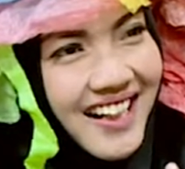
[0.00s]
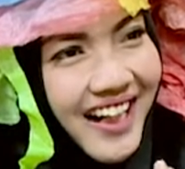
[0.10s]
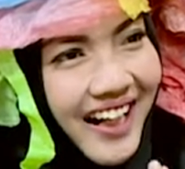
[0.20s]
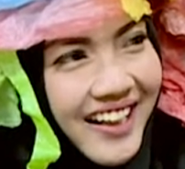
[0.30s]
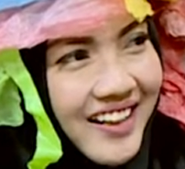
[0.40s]

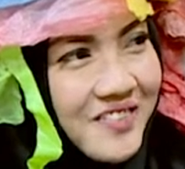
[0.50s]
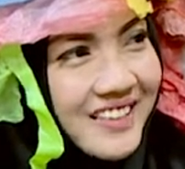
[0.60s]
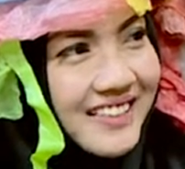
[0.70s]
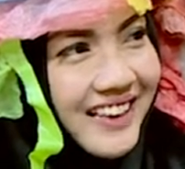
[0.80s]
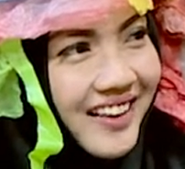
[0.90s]
And then we
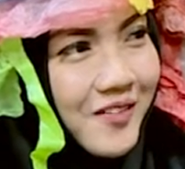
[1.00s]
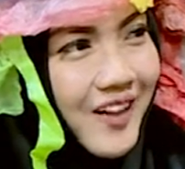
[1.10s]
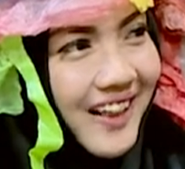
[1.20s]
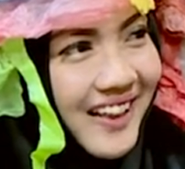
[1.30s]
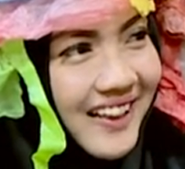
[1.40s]
still
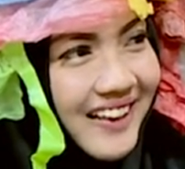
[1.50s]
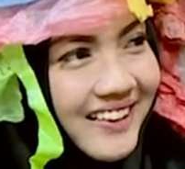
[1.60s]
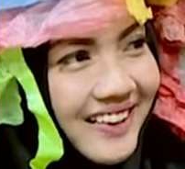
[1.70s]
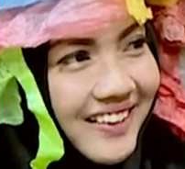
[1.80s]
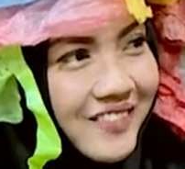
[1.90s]
waiting
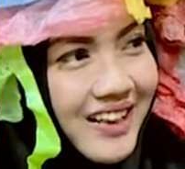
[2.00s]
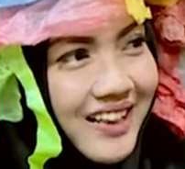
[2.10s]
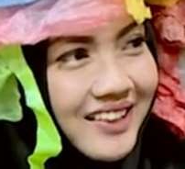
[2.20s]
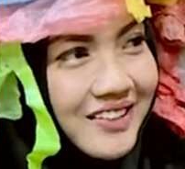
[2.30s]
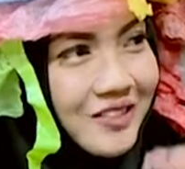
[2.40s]
until we
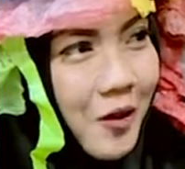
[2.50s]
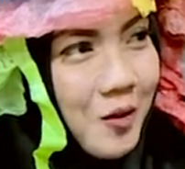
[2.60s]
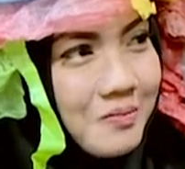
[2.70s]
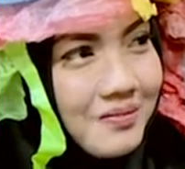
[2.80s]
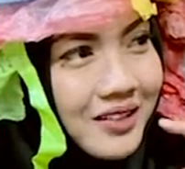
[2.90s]
are in the
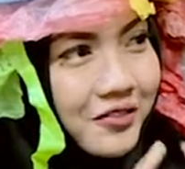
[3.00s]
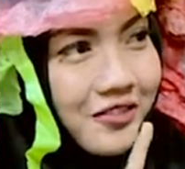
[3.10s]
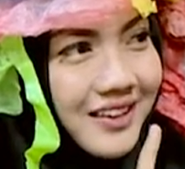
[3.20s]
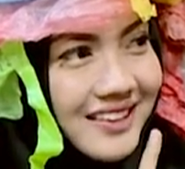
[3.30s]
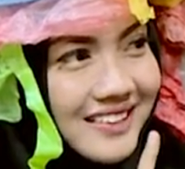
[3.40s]
top, the
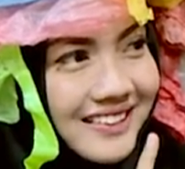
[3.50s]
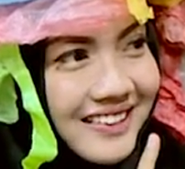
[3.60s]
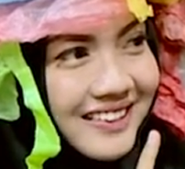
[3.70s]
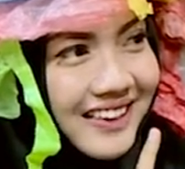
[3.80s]
first,